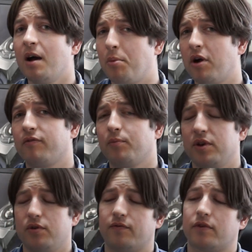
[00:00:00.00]
apart from
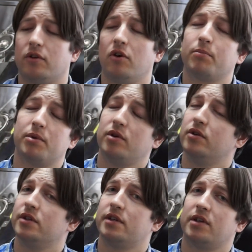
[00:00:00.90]
when you overclock,
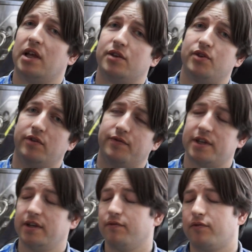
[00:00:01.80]
because as you'll have
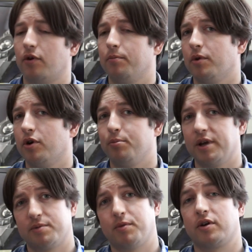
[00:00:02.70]
seen from our
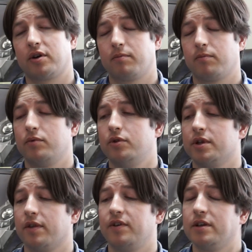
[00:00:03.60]
benchmark
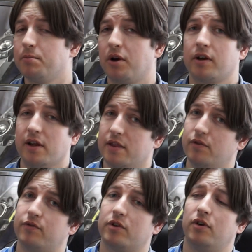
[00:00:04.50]
using 3D Mark and the
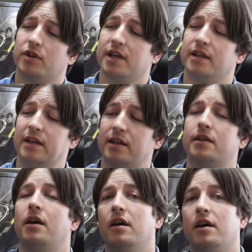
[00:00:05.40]
overclock
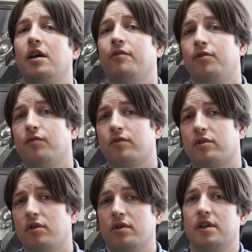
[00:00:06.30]
settings, if you
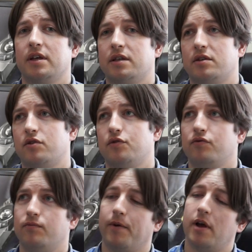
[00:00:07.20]
overclock this
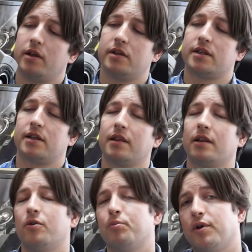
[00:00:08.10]
to just a
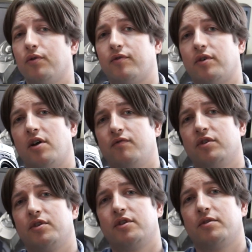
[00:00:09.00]
little bit over
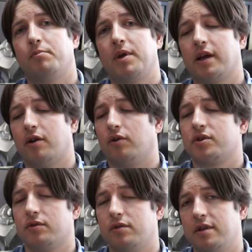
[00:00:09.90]
100
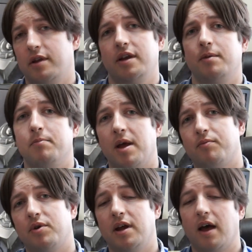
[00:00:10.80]
MHz on the
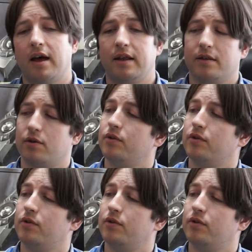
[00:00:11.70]
memory and